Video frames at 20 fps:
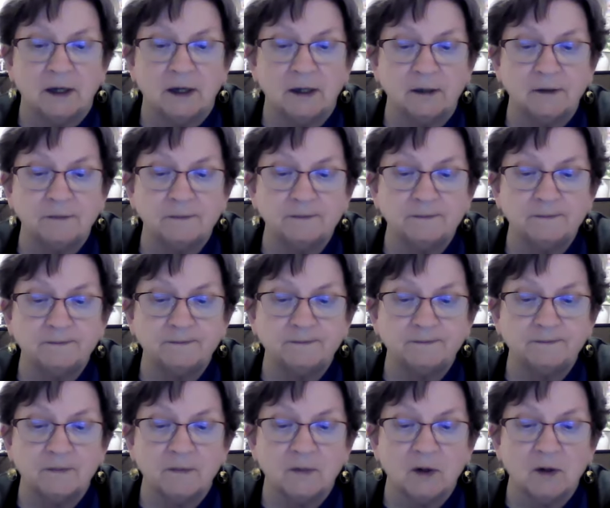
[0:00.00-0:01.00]

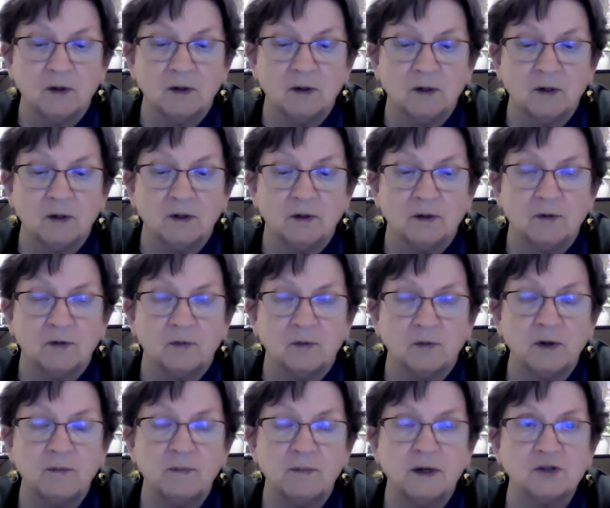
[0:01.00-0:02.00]

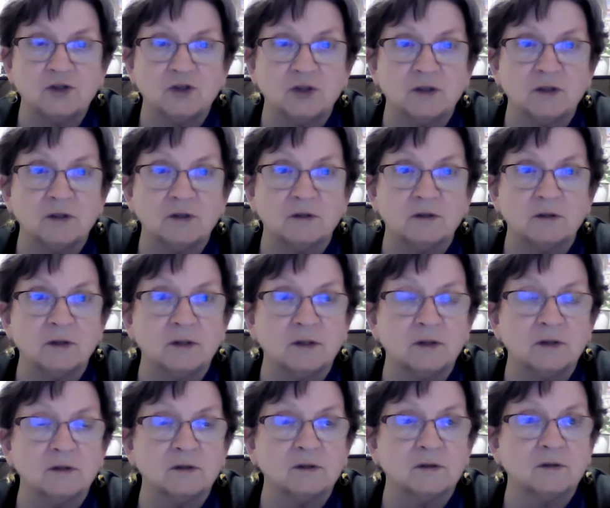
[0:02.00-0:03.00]
We mentioned
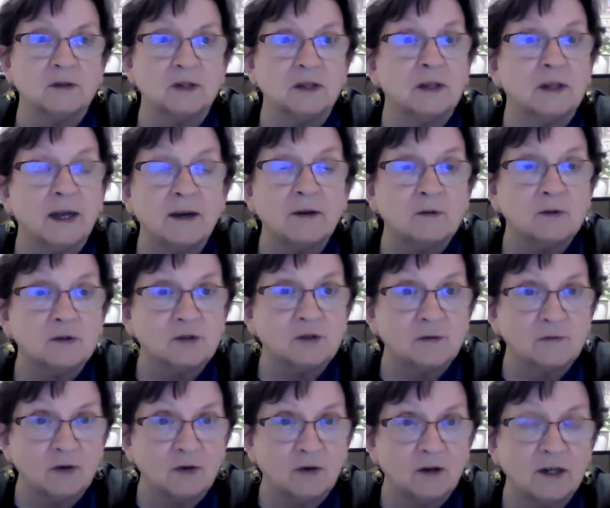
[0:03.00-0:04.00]
the language
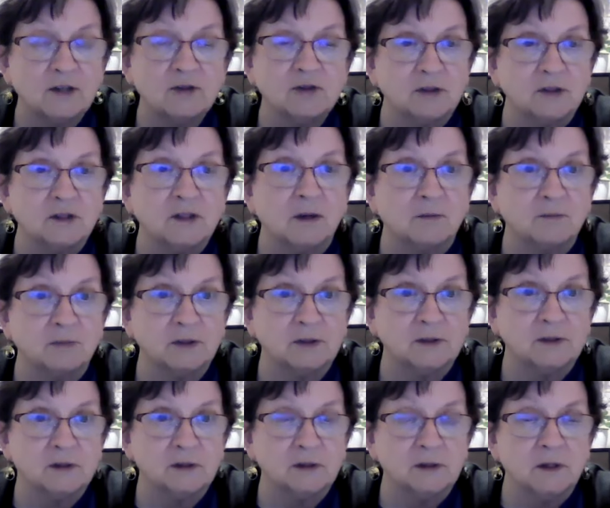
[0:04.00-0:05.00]
of creation
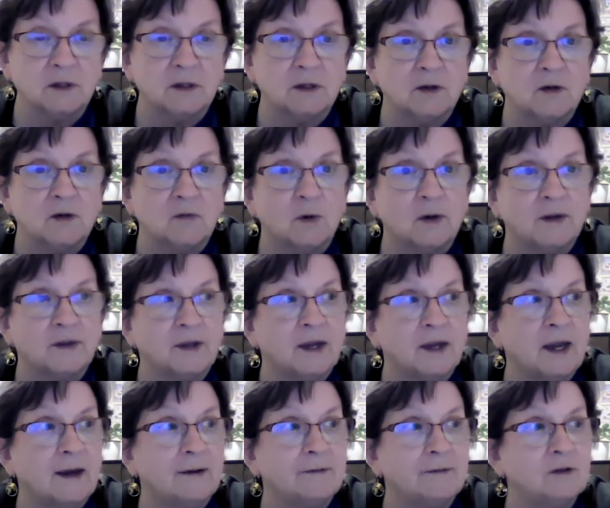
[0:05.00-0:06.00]
templates. What
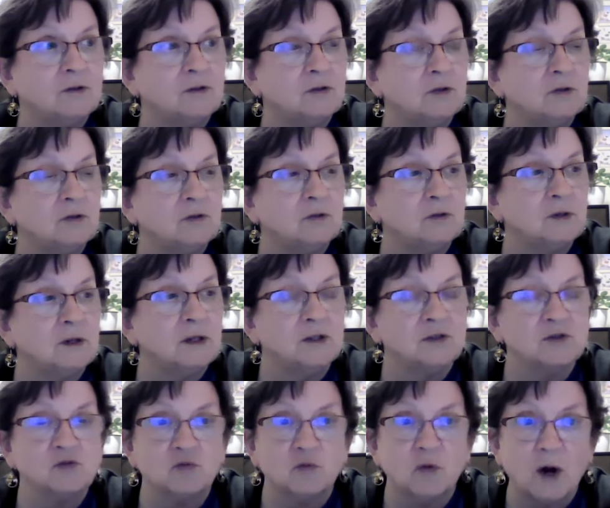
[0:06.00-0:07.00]
they have you do
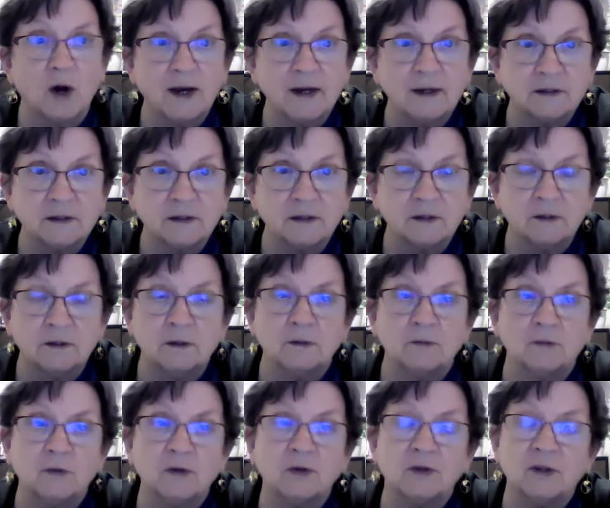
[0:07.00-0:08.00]
is write
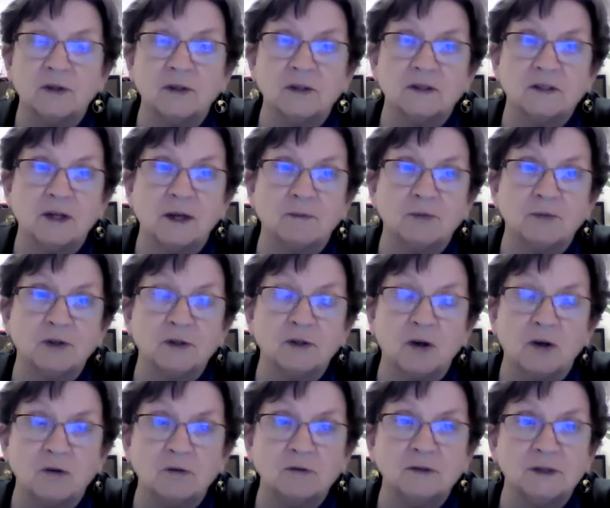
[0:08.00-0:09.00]
within the template
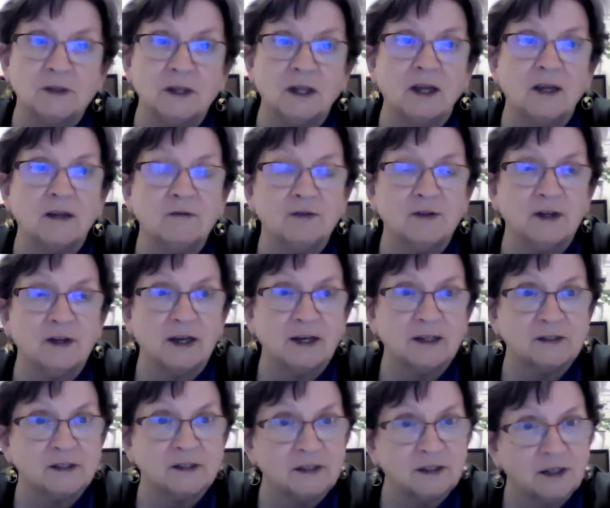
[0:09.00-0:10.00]
only
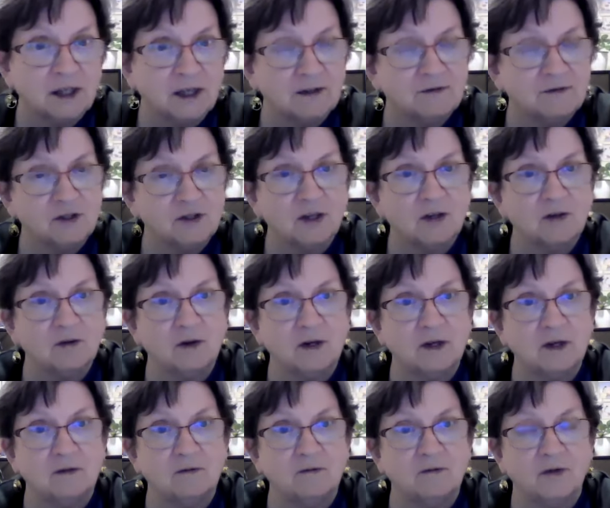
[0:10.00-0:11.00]
life-enhancing,
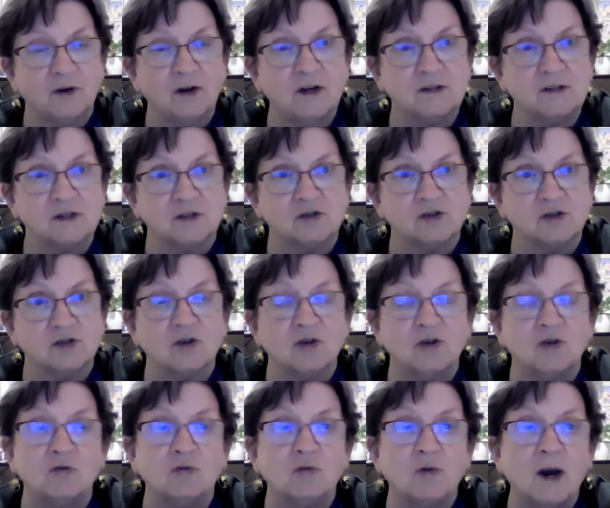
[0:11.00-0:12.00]
life-generating phrases. So
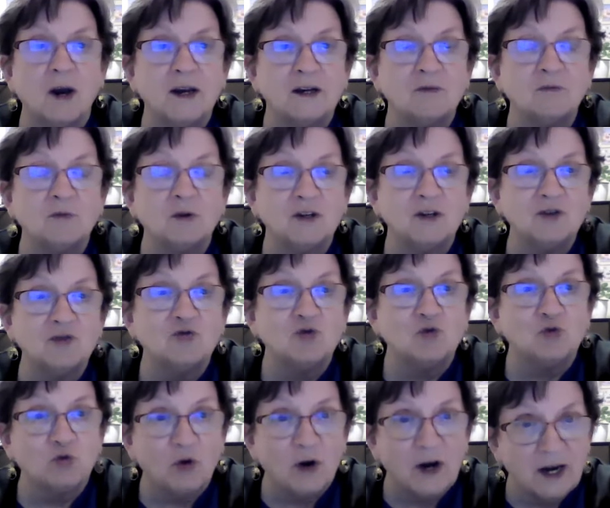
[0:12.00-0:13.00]
you're writing what you
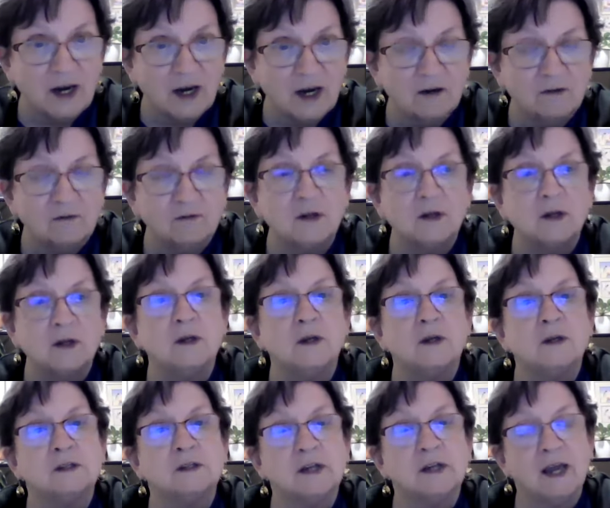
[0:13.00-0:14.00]
crave
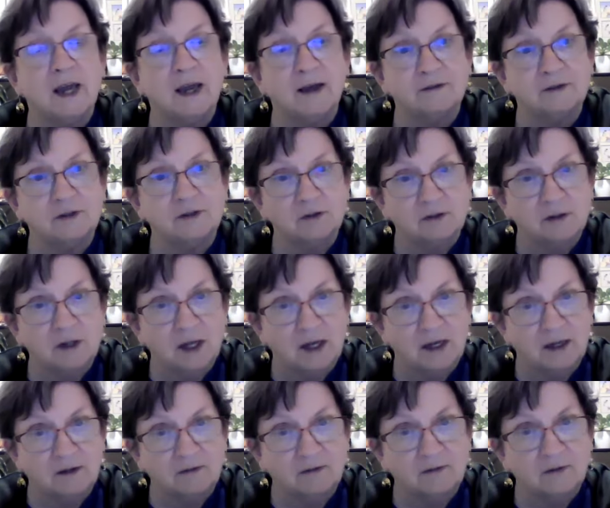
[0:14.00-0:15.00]
to have in your
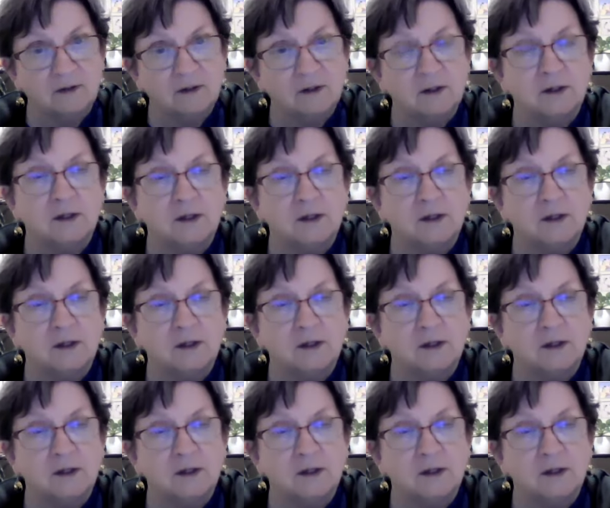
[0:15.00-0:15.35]
life.